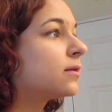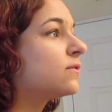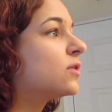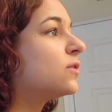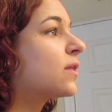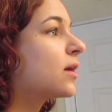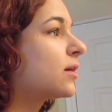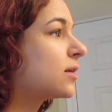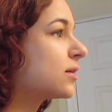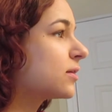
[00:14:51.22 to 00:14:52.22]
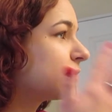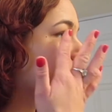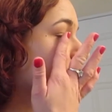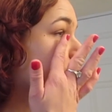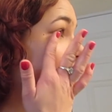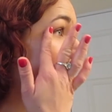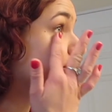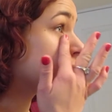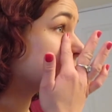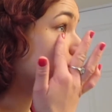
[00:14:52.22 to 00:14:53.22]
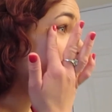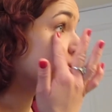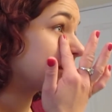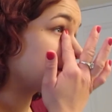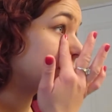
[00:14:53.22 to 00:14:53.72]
If you do that, you kind of got to do the other side too, you know